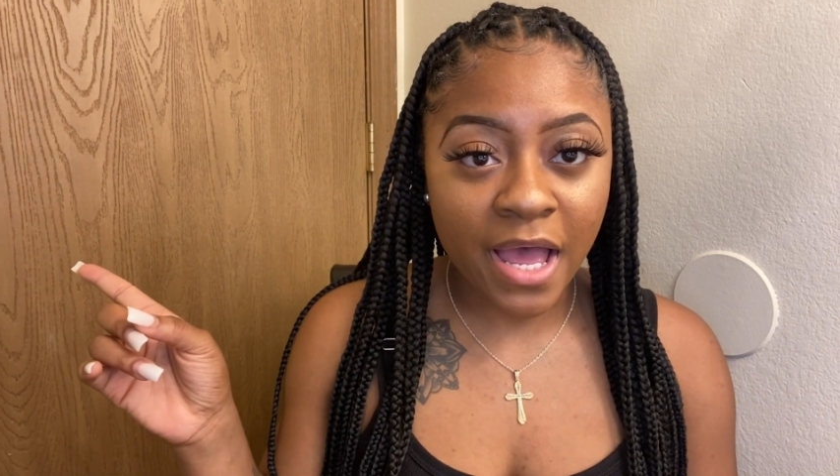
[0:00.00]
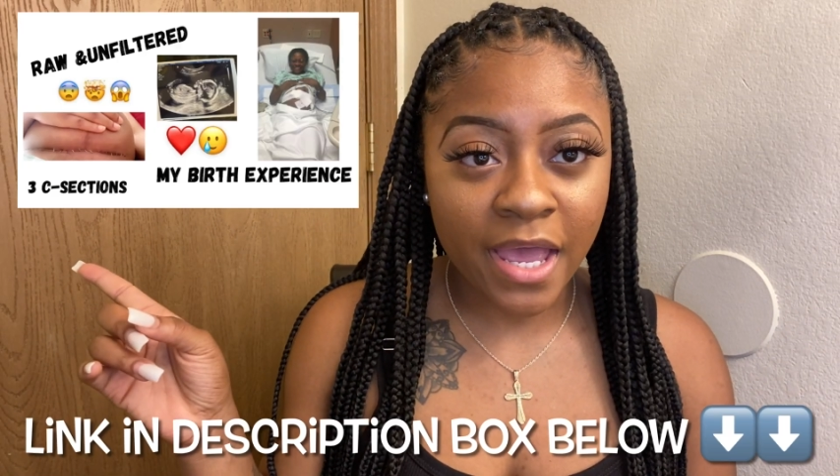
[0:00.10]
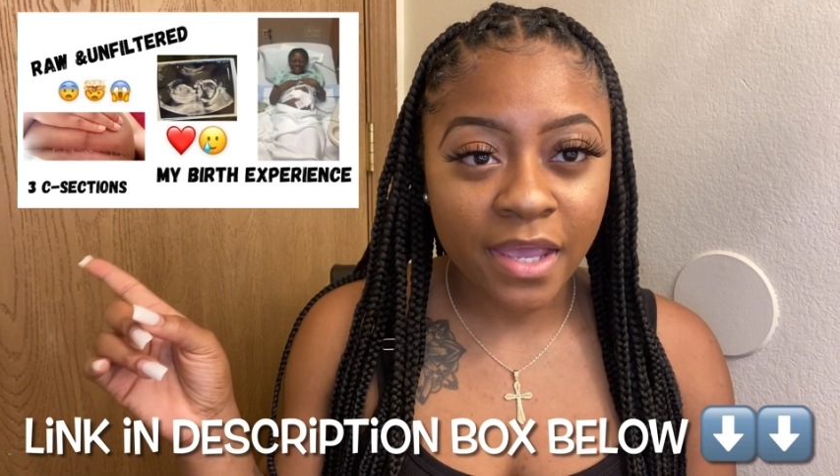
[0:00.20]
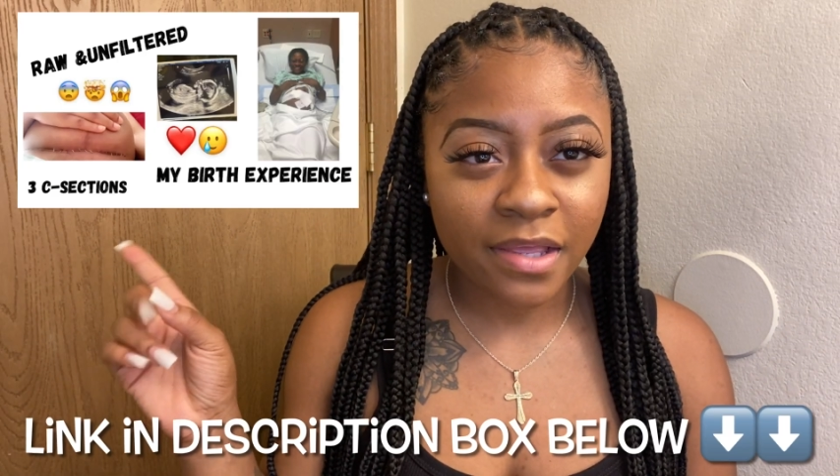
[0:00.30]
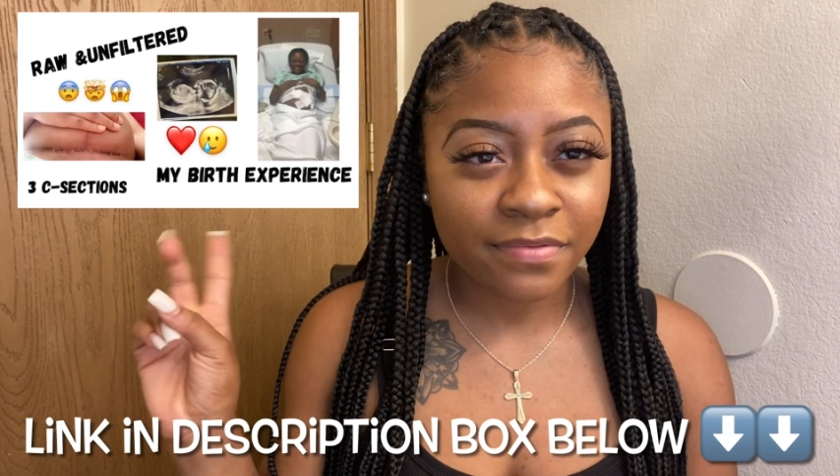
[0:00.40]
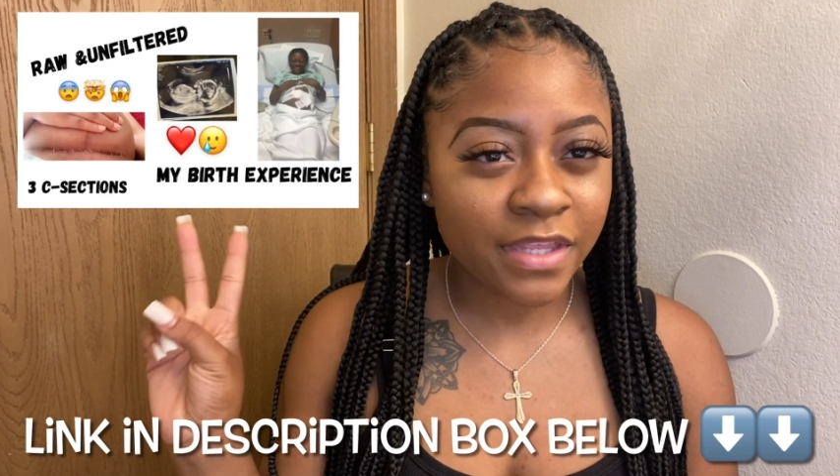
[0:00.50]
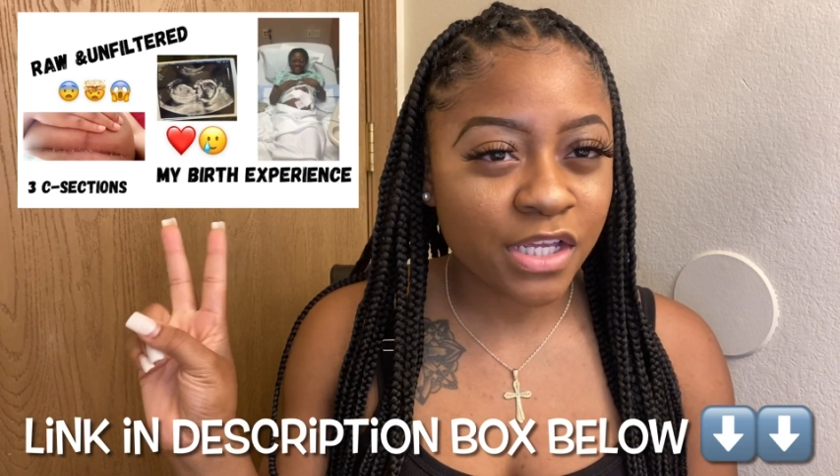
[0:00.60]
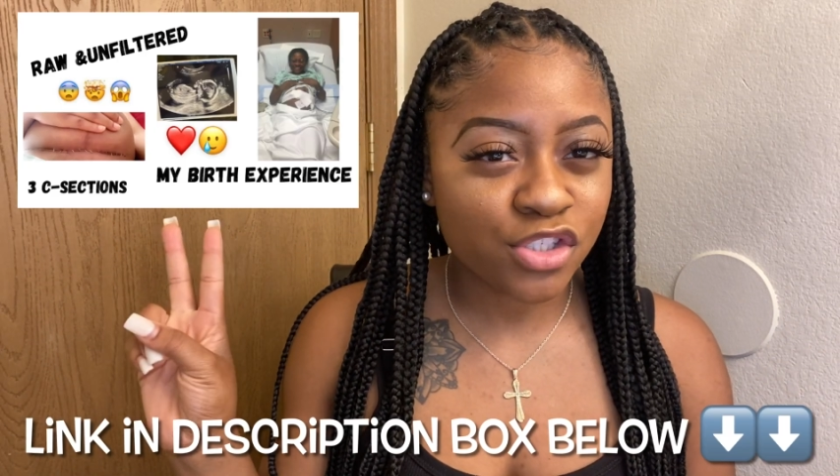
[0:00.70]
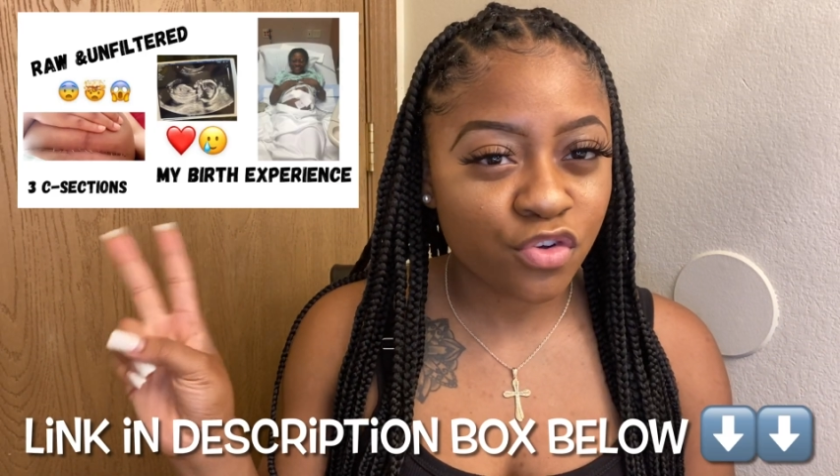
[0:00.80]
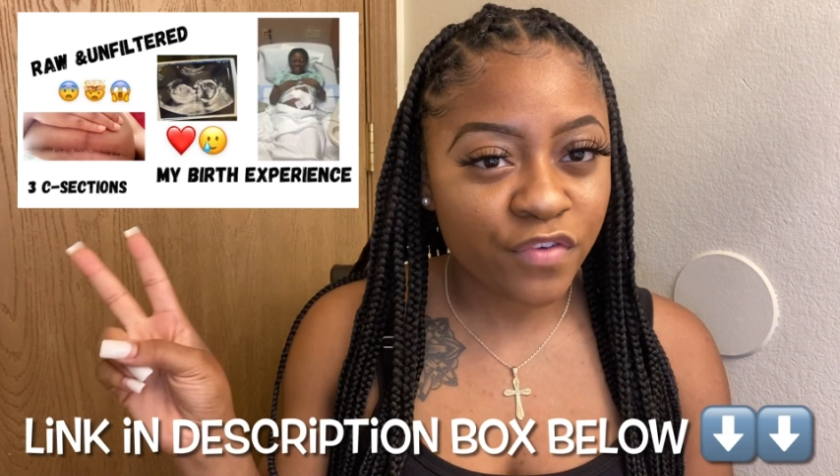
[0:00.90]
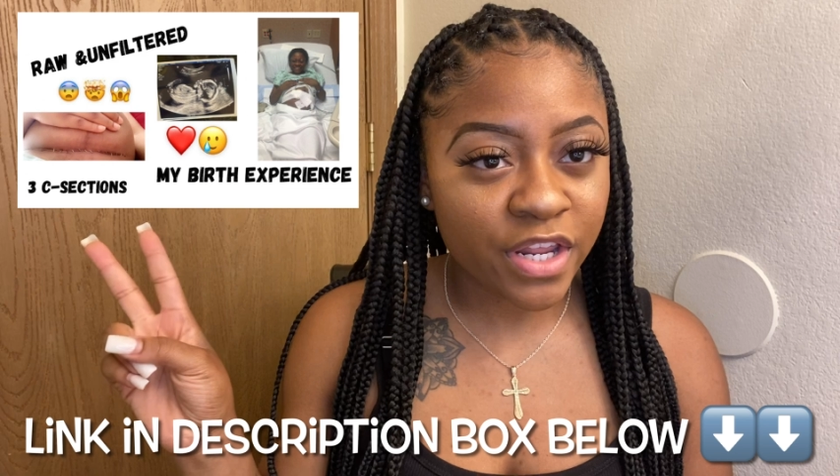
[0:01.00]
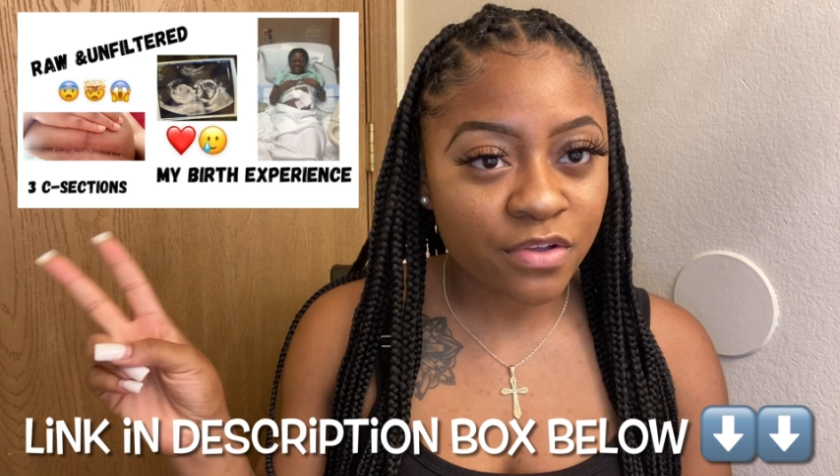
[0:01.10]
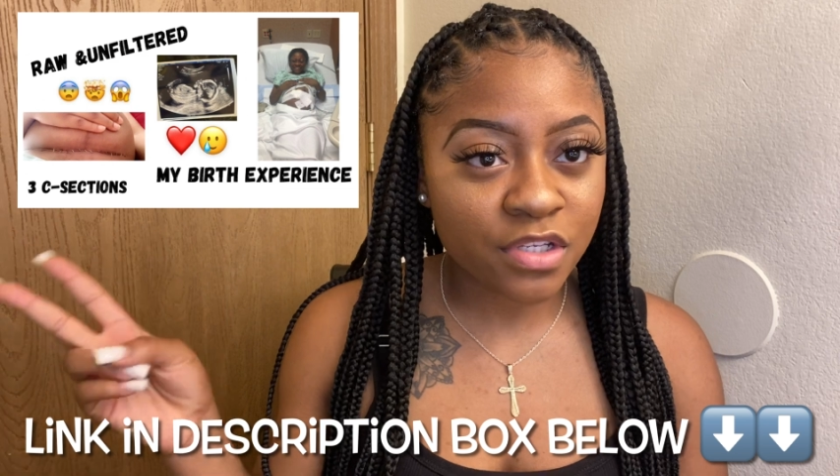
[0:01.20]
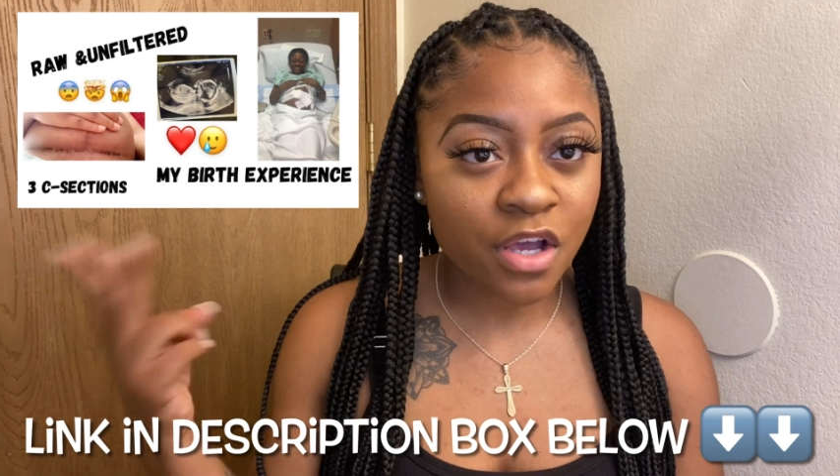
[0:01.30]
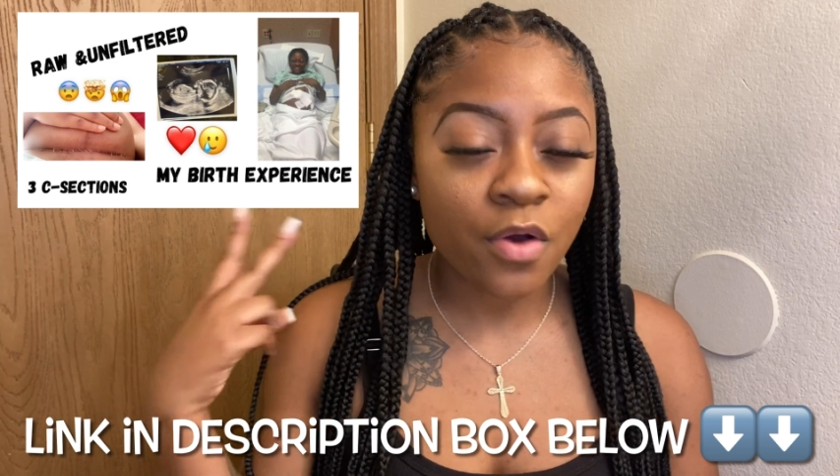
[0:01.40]
I think 2
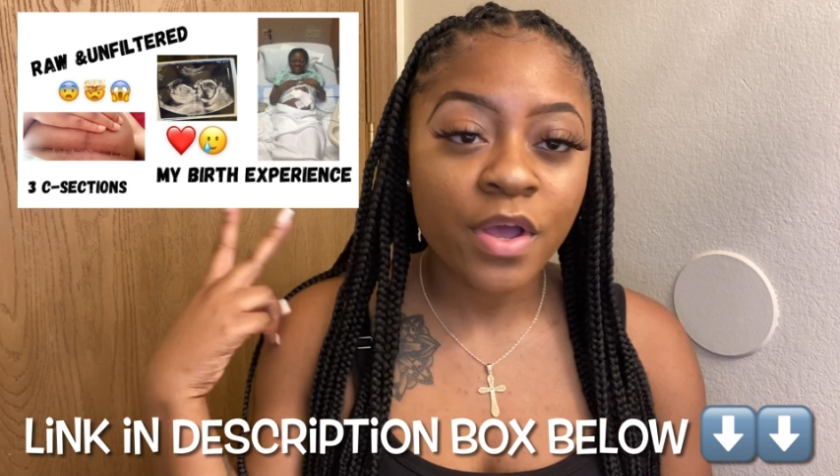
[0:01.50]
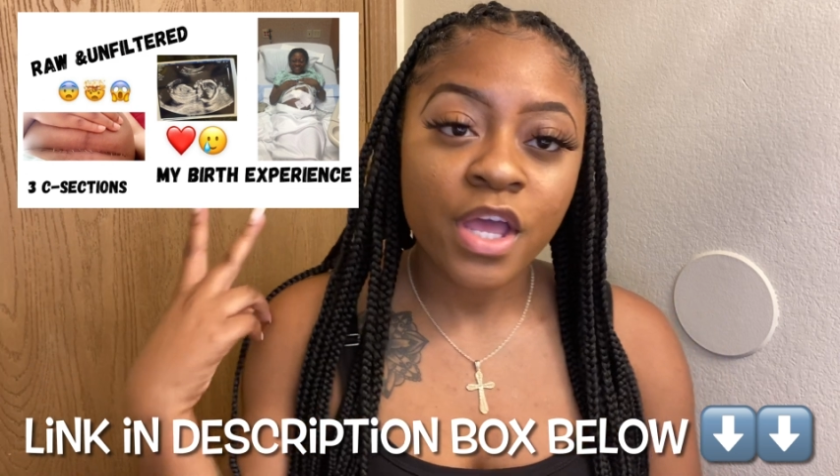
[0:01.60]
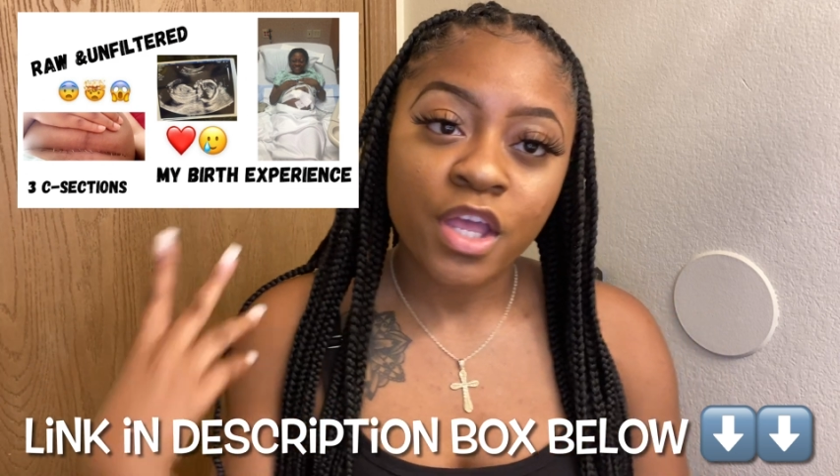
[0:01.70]
videos ago,